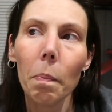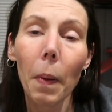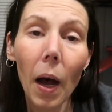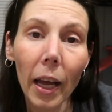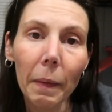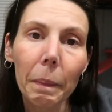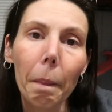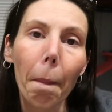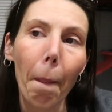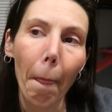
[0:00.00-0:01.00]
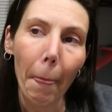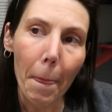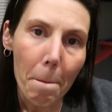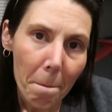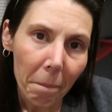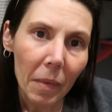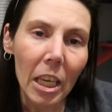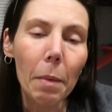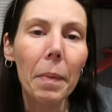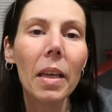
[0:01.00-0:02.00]
But
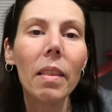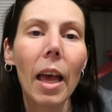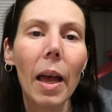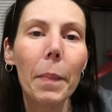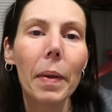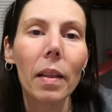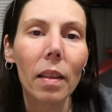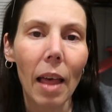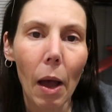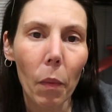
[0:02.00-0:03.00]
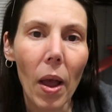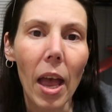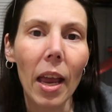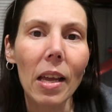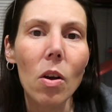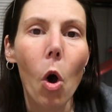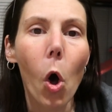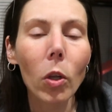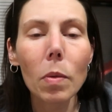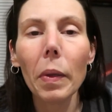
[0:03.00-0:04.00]
keeping them that way
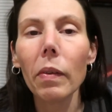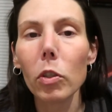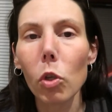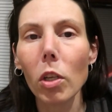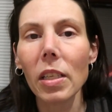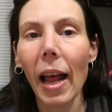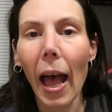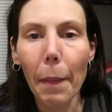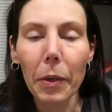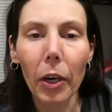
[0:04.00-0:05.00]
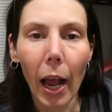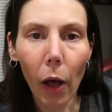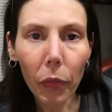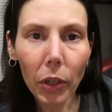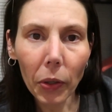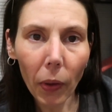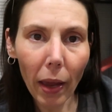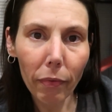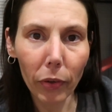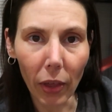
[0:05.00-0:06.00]
ultimately results in a happier, healthier
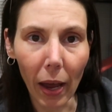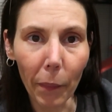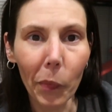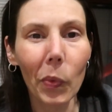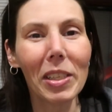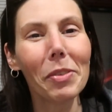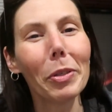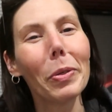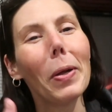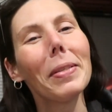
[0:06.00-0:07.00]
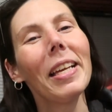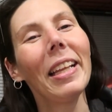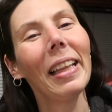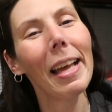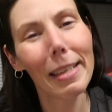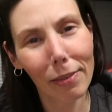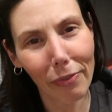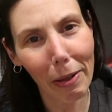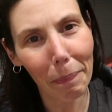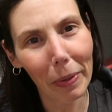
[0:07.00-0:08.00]
life for them, which results in less
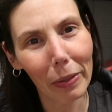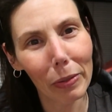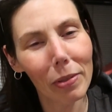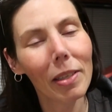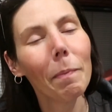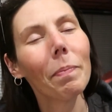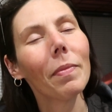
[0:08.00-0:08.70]
vet bills